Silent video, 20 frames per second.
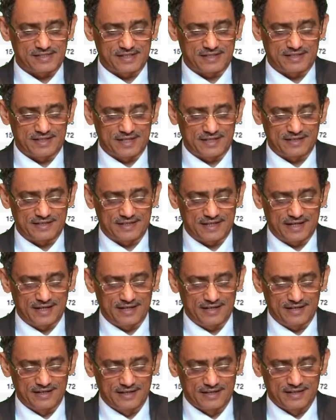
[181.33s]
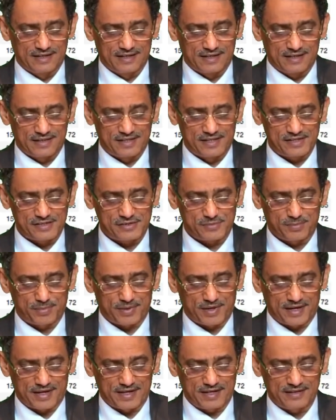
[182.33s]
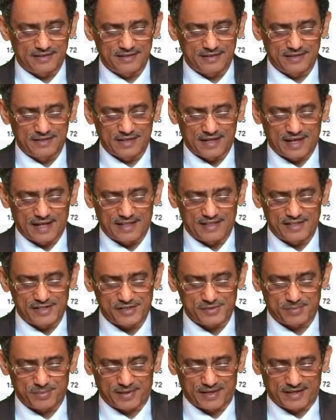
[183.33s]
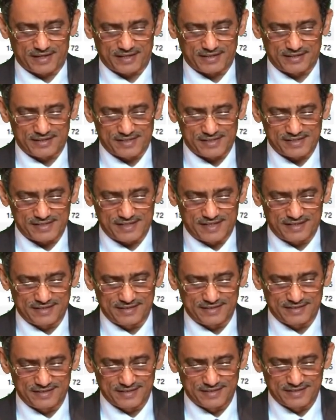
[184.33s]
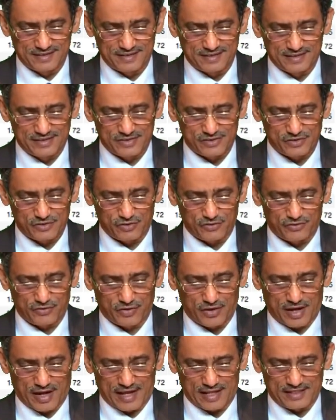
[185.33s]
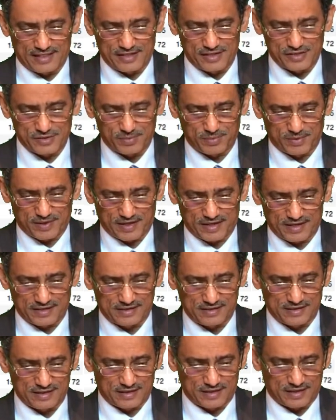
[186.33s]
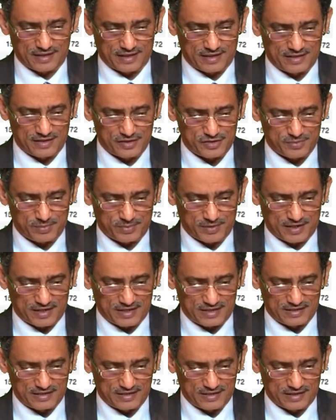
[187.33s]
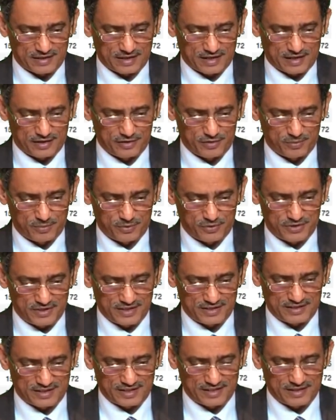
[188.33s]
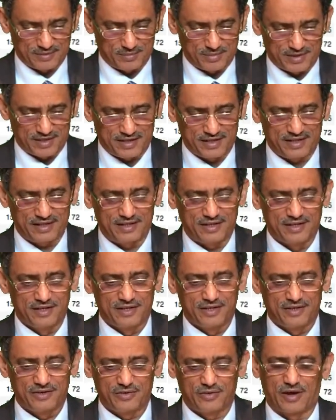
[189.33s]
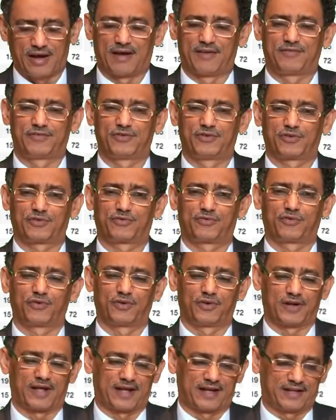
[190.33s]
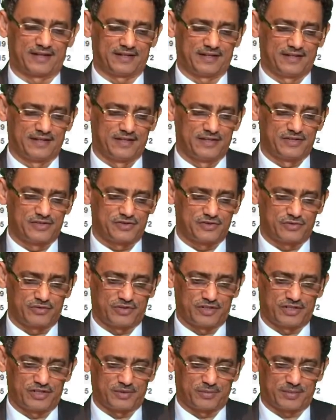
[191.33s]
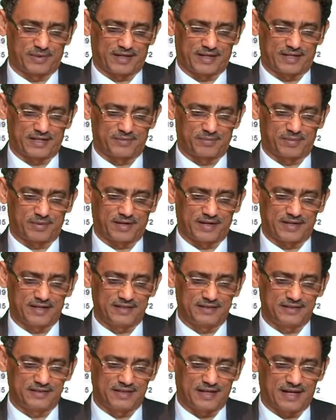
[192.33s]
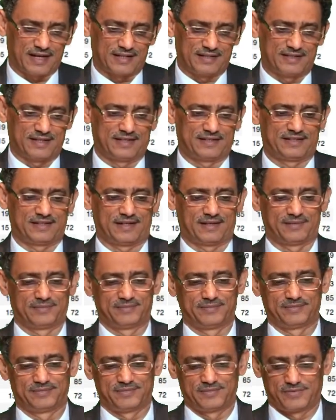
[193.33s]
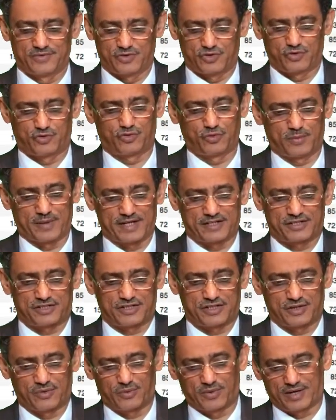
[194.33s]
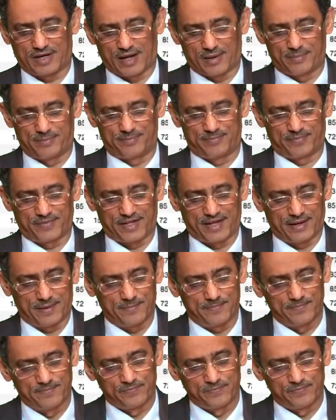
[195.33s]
the data, this bracket, and this bracket, isn't it? So if you add this bracket here, and this bracket here, and you put data at the beginning, you have your full line. So you need a bracket, and data. So to match the one up, yeah?